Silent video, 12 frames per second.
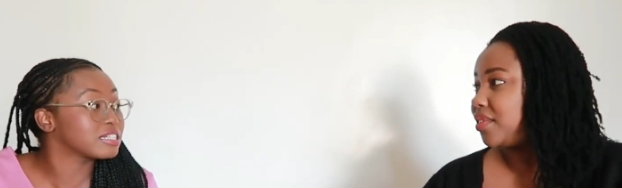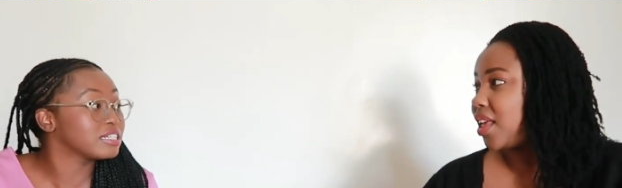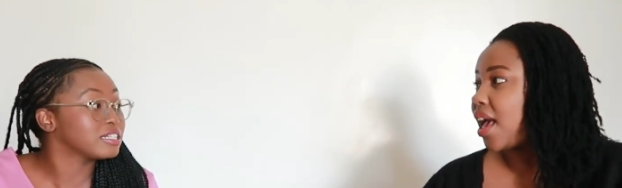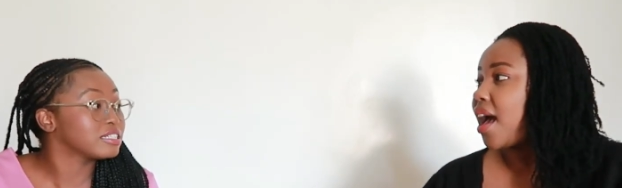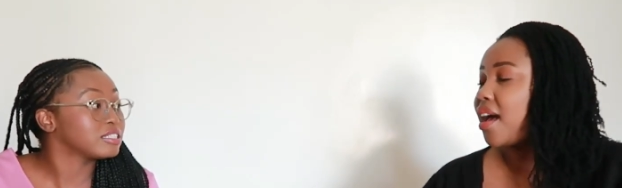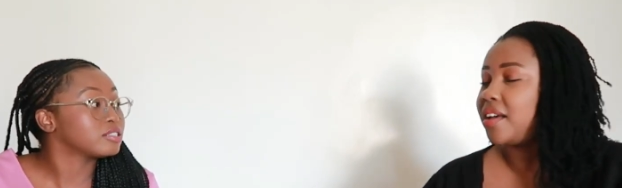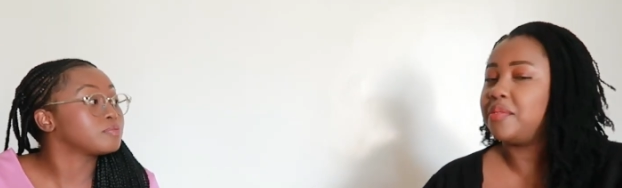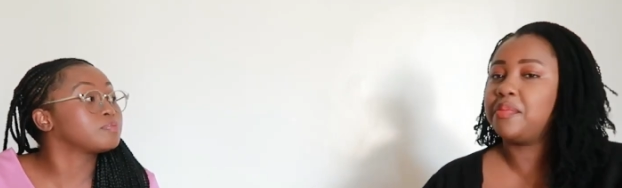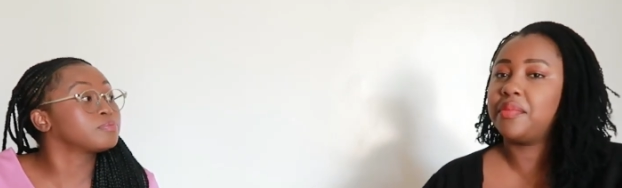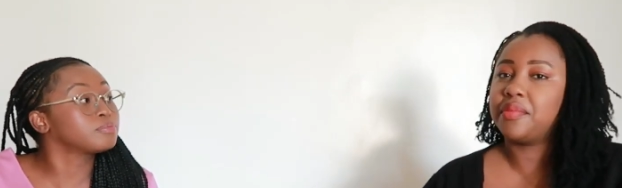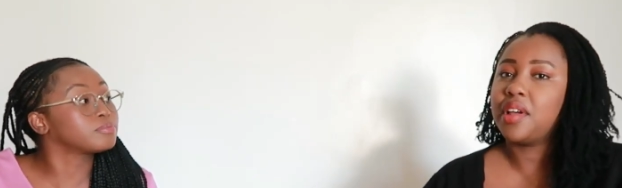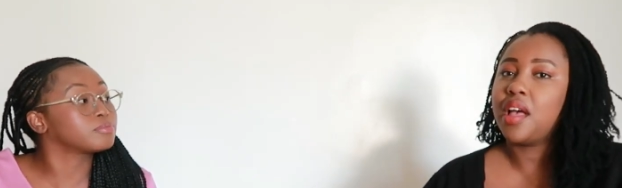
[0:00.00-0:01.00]
Speaker 1: Yeah.
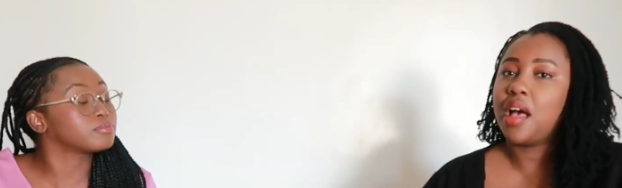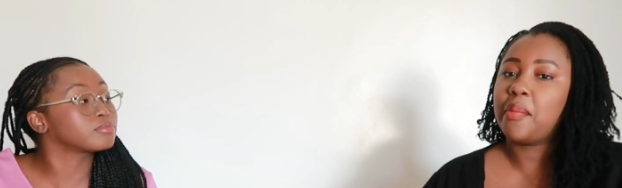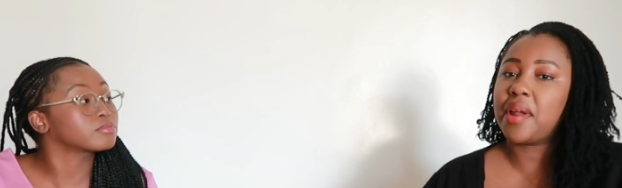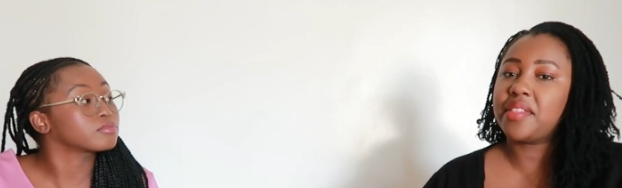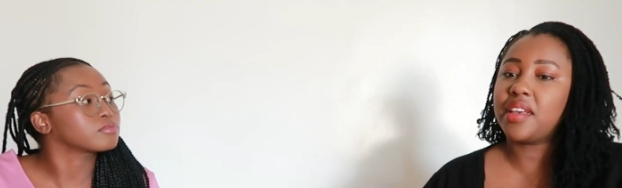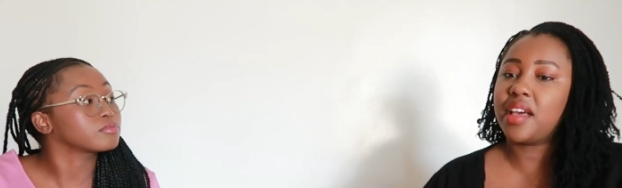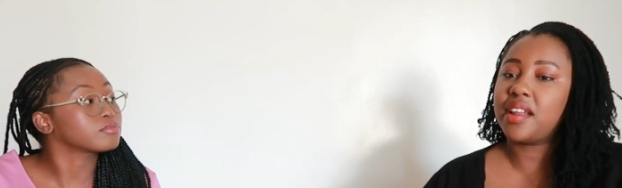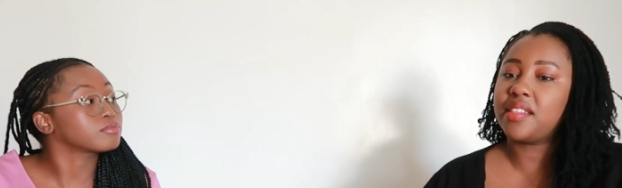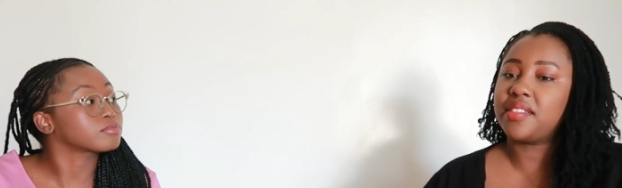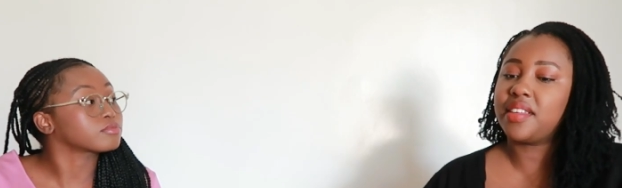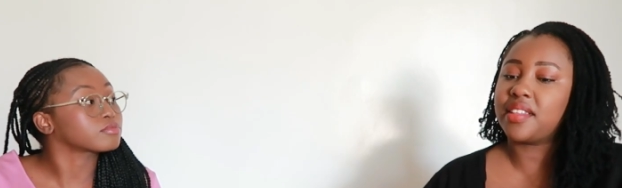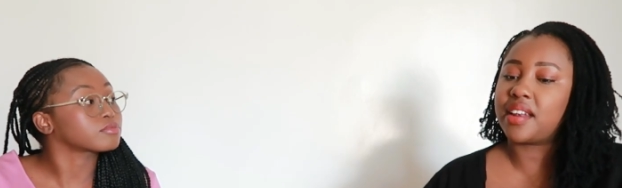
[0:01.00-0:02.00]
Mm. But I think
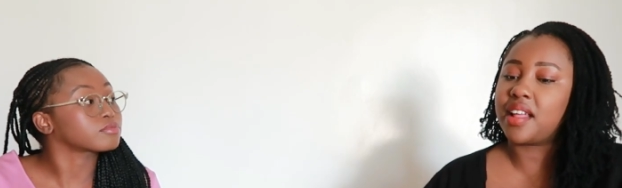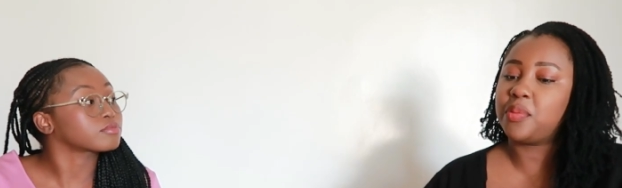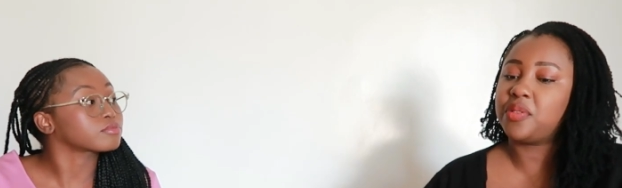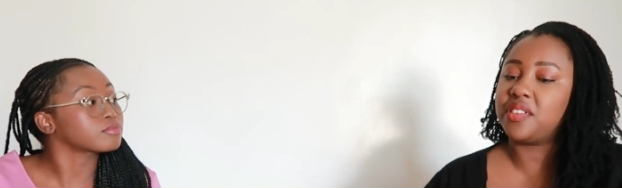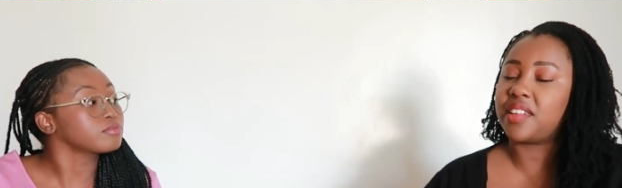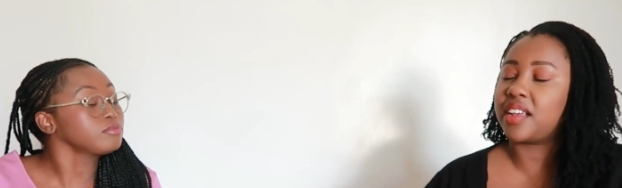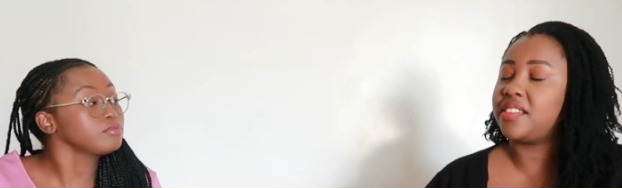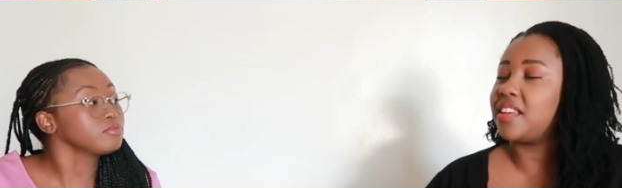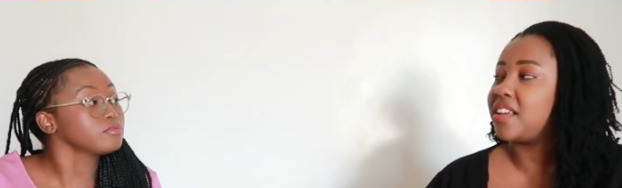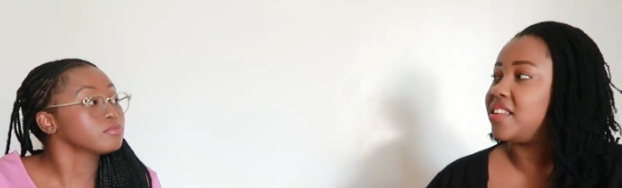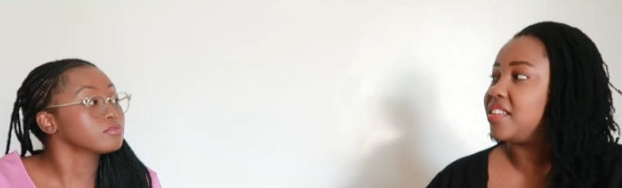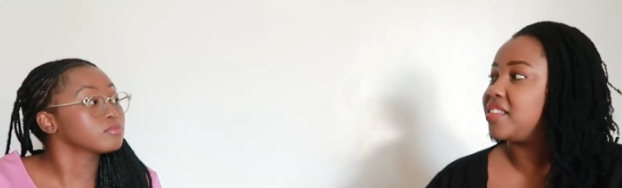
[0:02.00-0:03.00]
another thing that helps is like
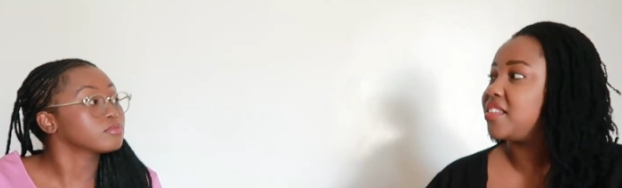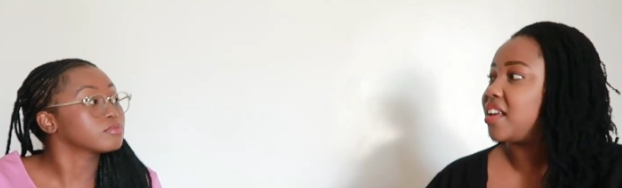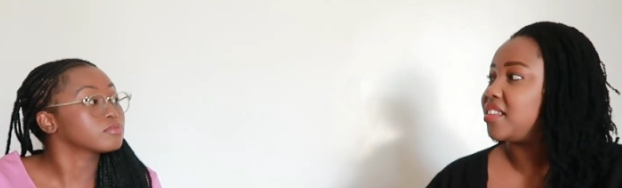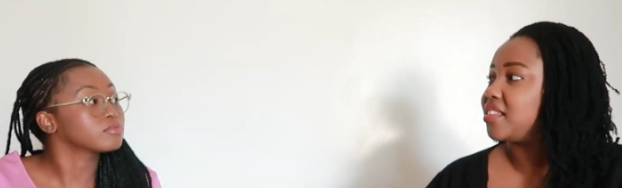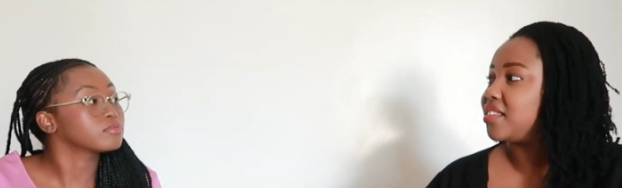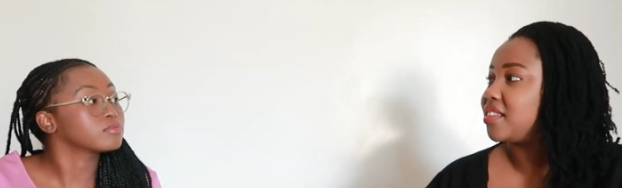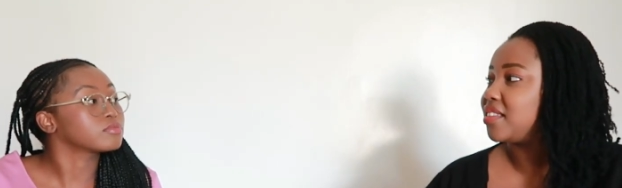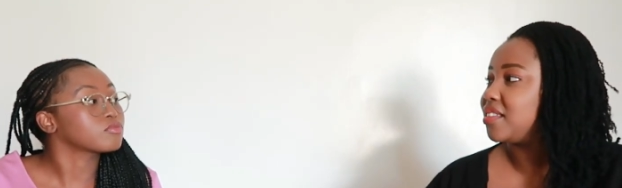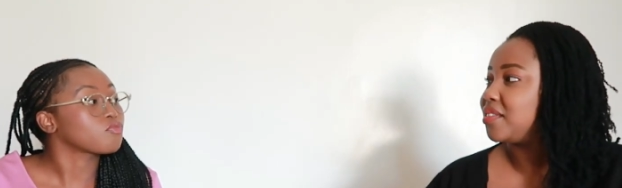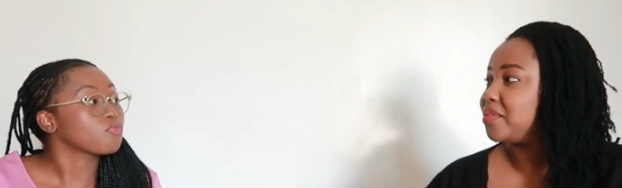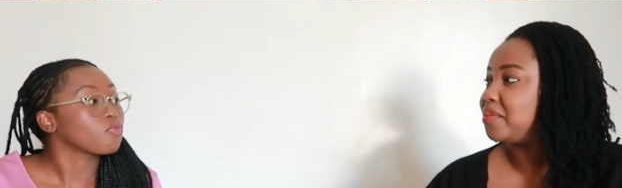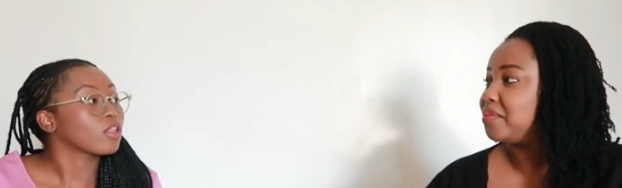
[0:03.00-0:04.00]
take distance.
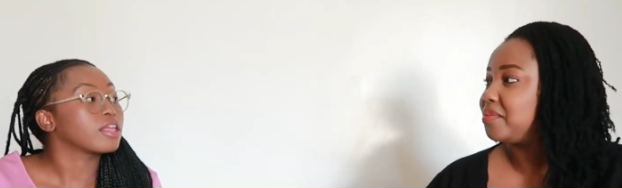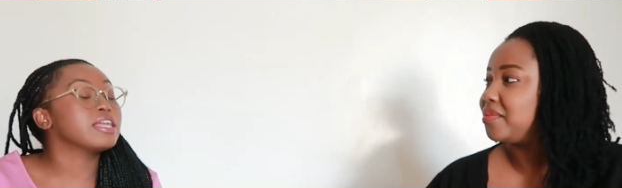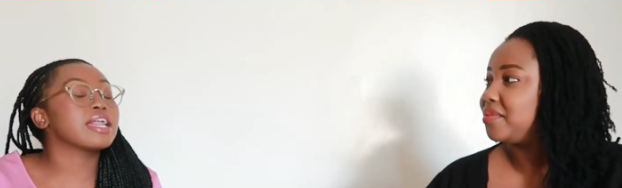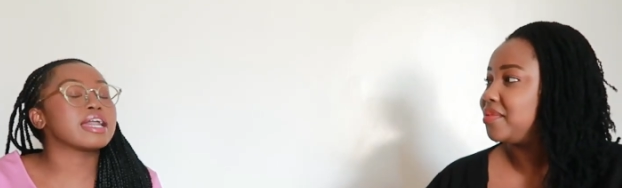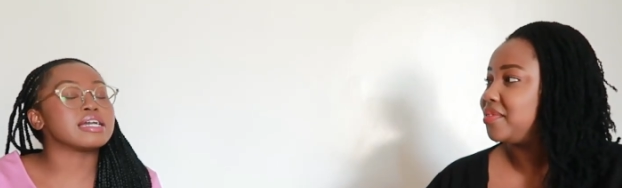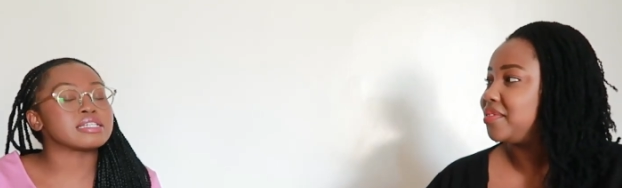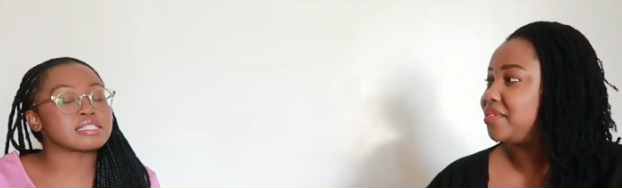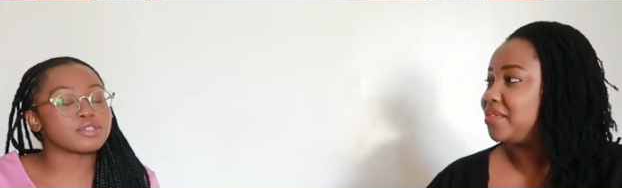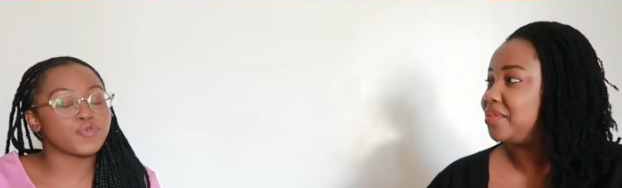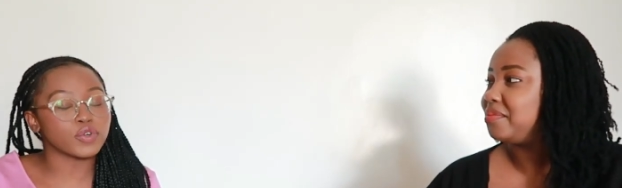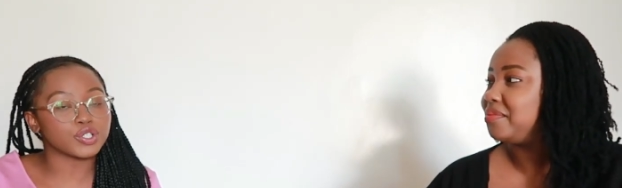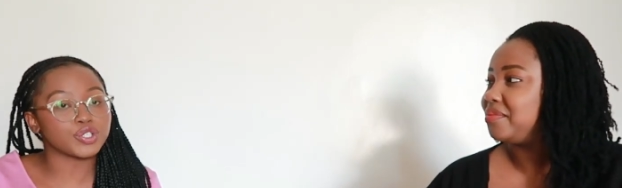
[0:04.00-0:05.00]

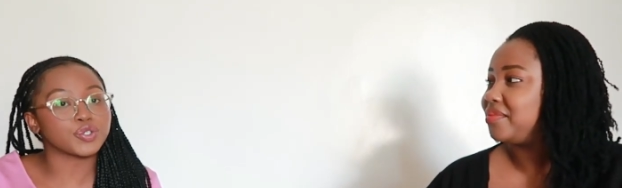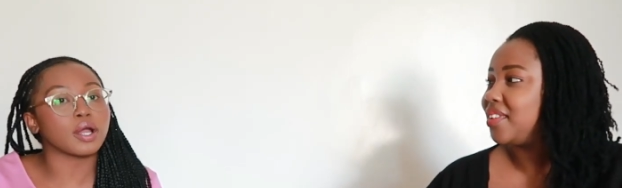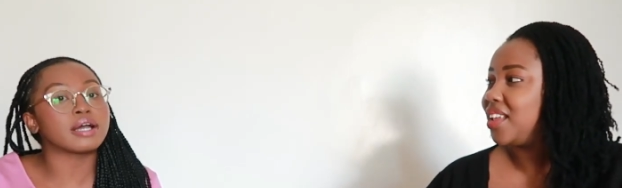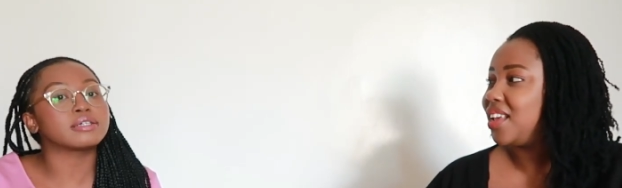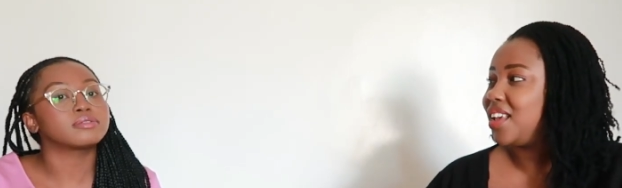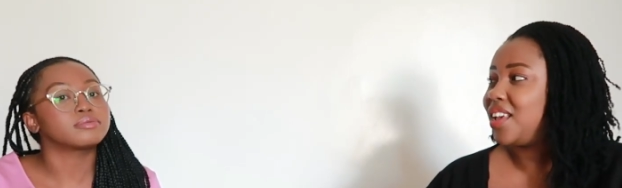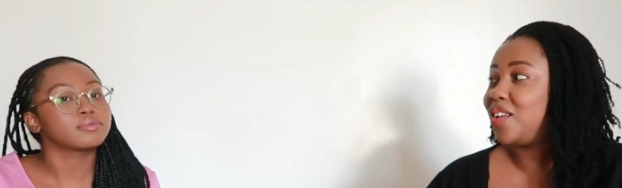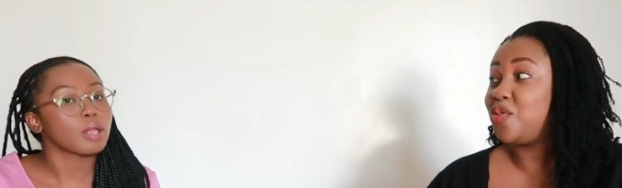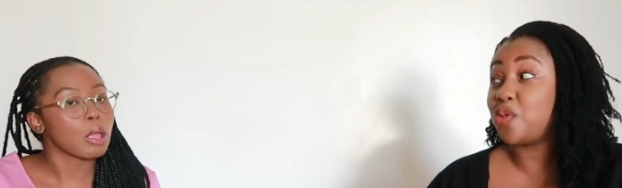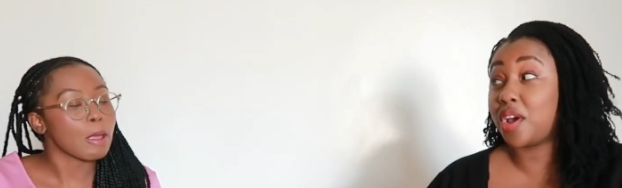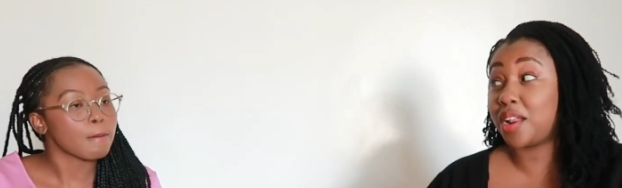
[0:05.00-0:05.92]
Speaker 2: Yes, for sure. If you